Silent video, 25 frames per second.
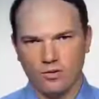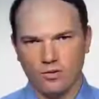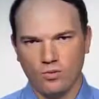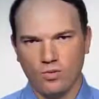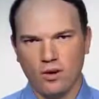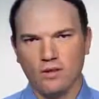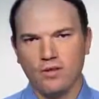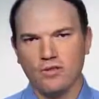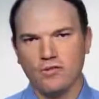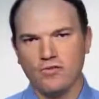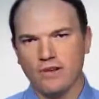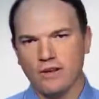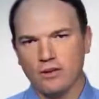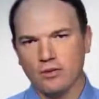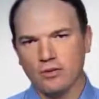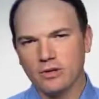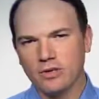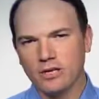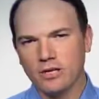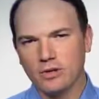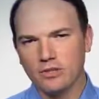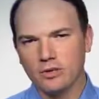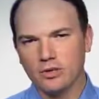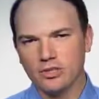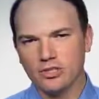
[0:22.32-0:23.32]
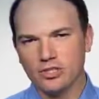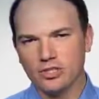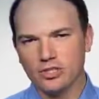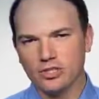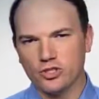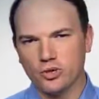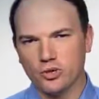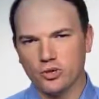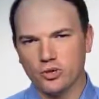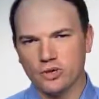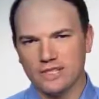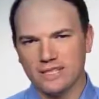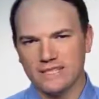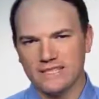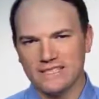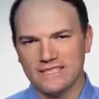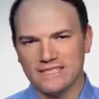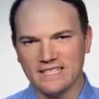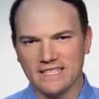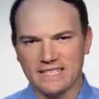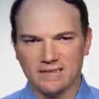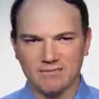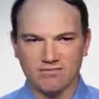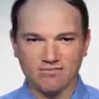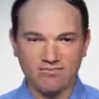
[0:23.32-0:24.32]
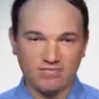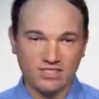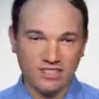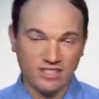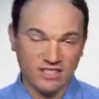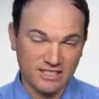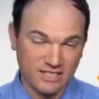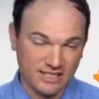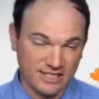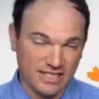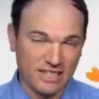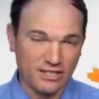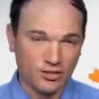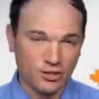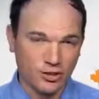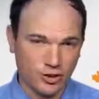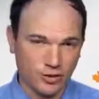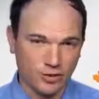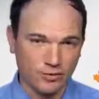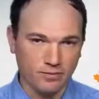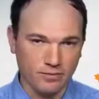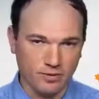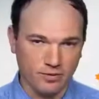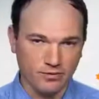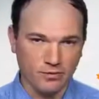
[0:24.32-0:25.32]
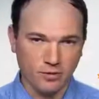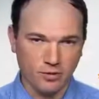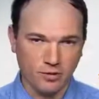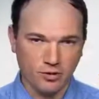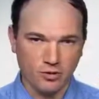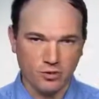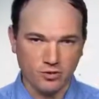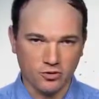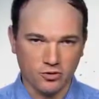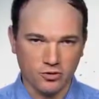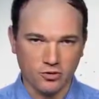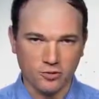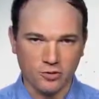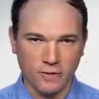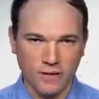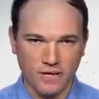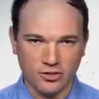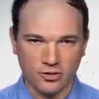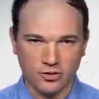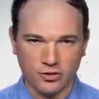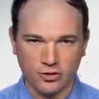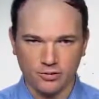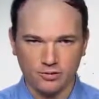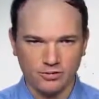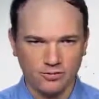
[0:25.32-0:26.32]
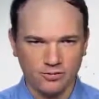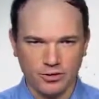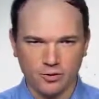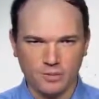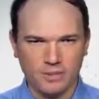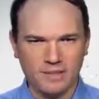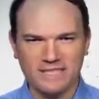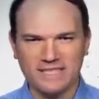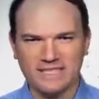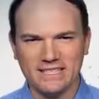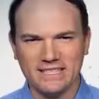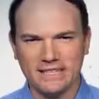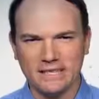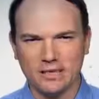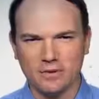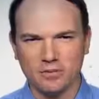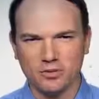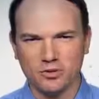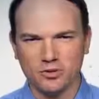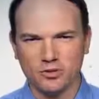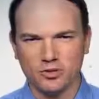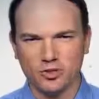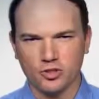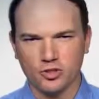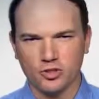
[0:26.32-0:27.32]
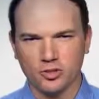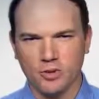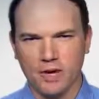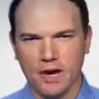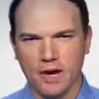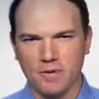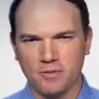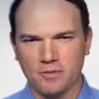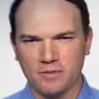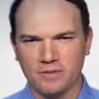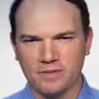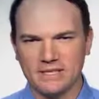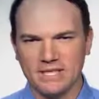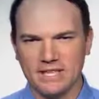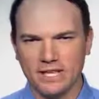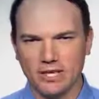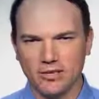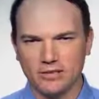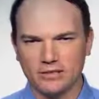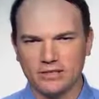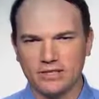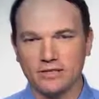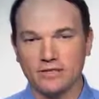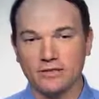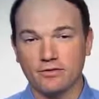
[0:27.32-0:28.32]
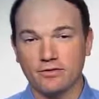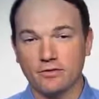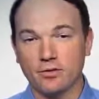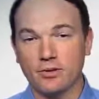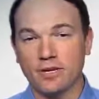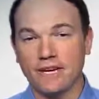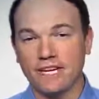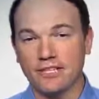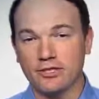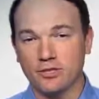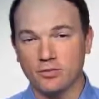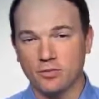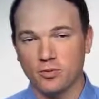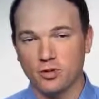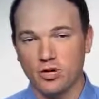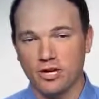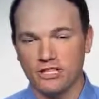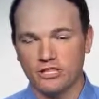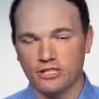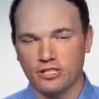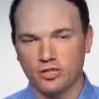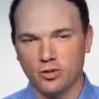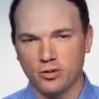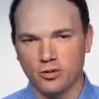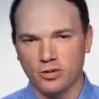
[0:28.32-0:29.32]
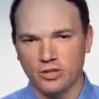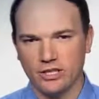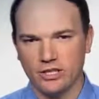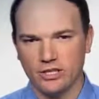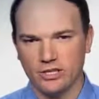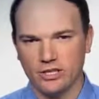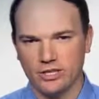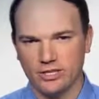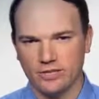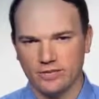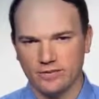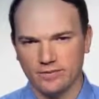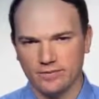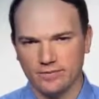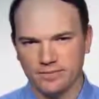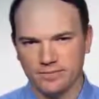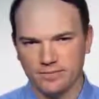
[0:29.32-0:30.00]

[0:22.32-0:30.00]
While the federal Liberals historically sit in the center of the political spectrum, the BC Liberals describe themselves as a free enterprise coalition.